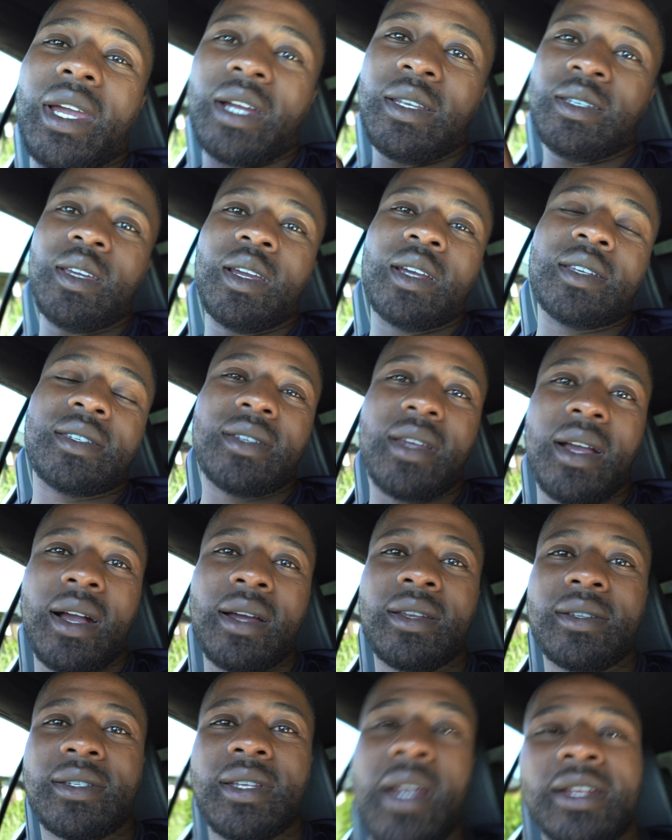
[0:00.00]
And yes, I
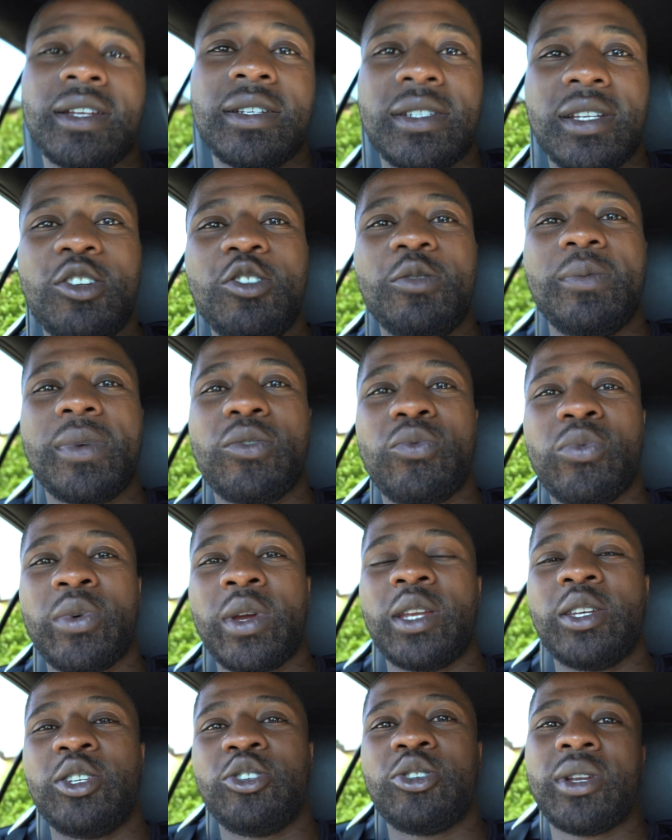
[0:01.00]
understand it's a little bit
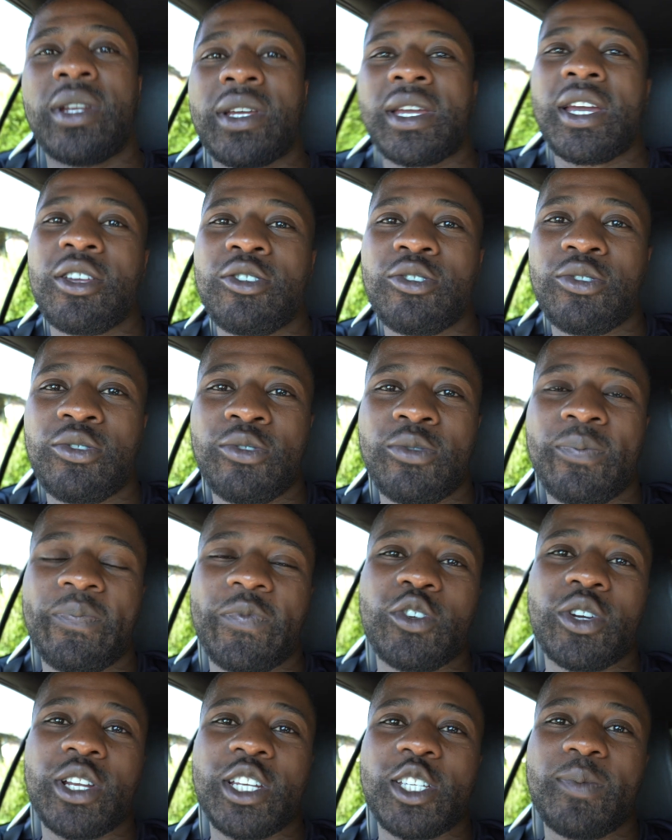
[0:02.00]
weird. You're
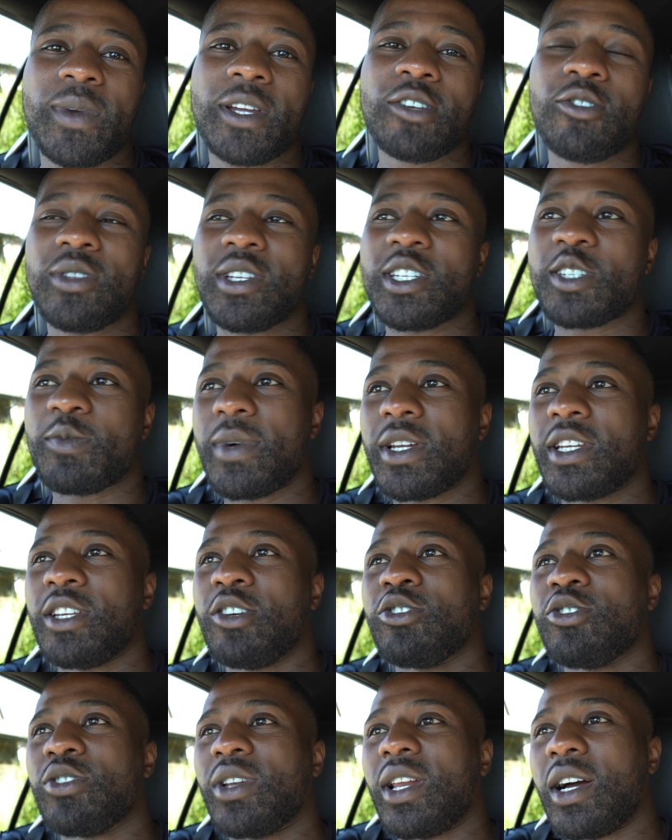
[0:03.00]
gonna spend all this money
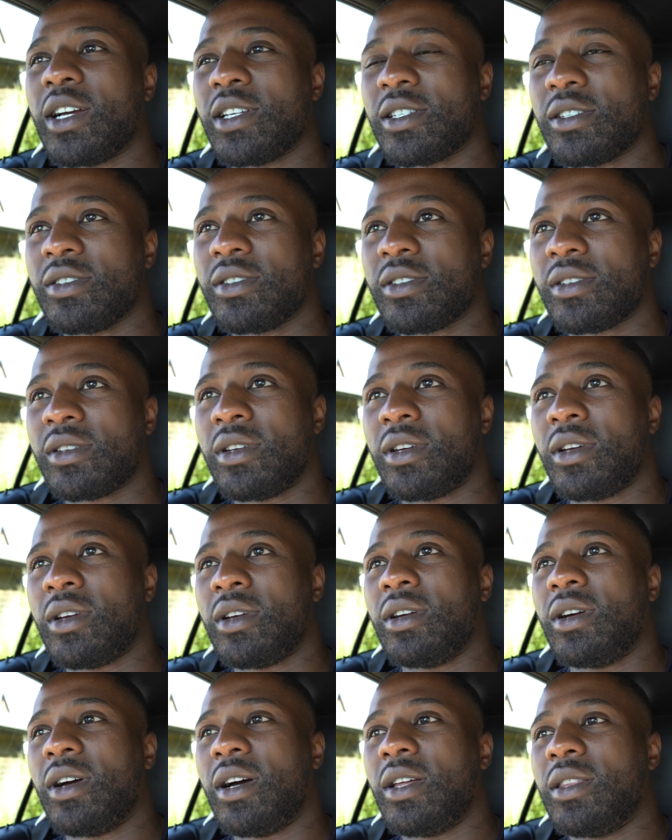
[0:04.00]
on your license,
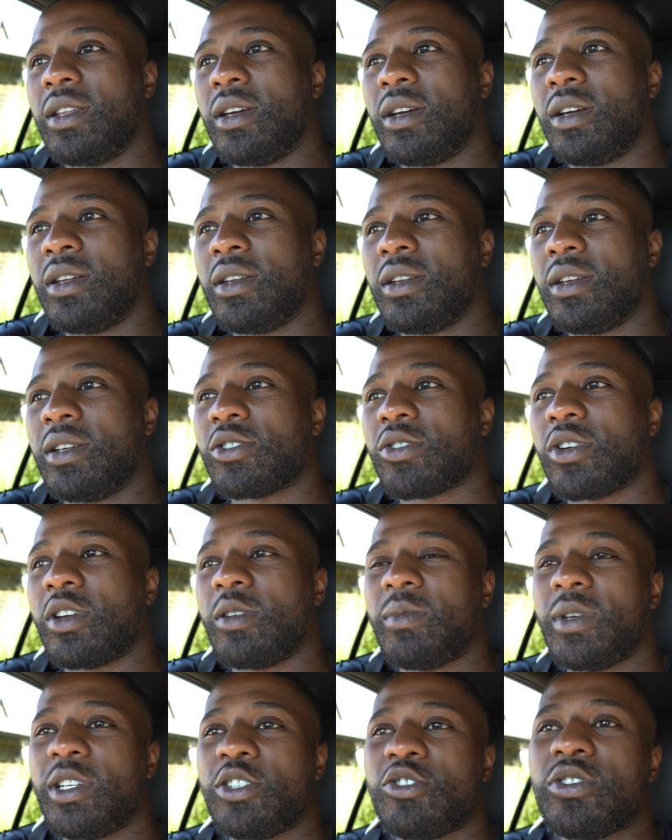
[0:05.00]
and then it's gonna
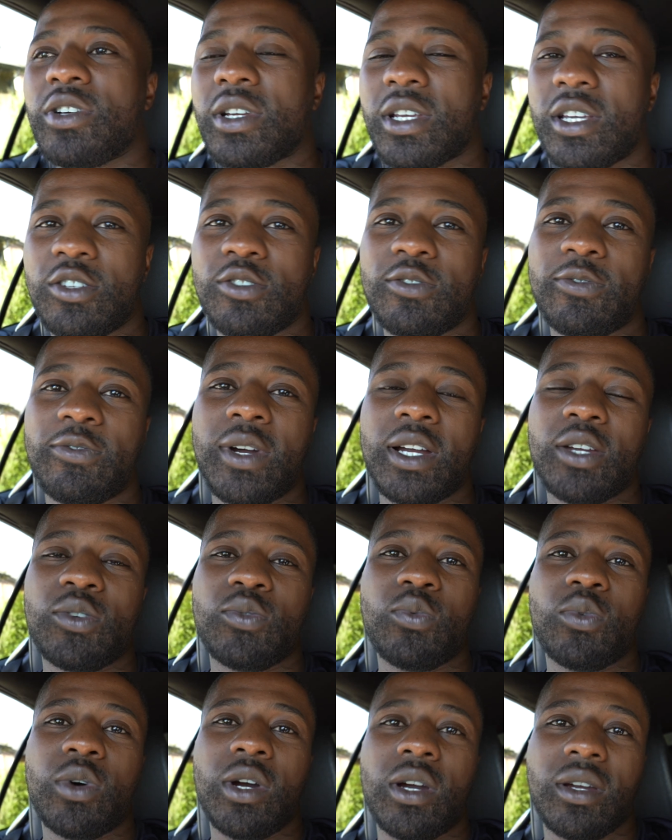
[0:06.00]
be tricky to
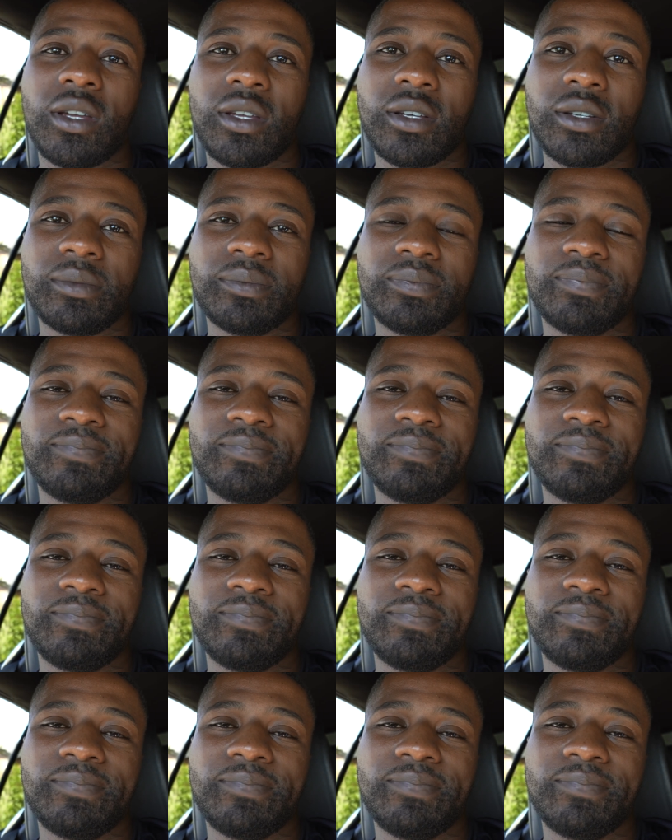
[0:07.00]
find work.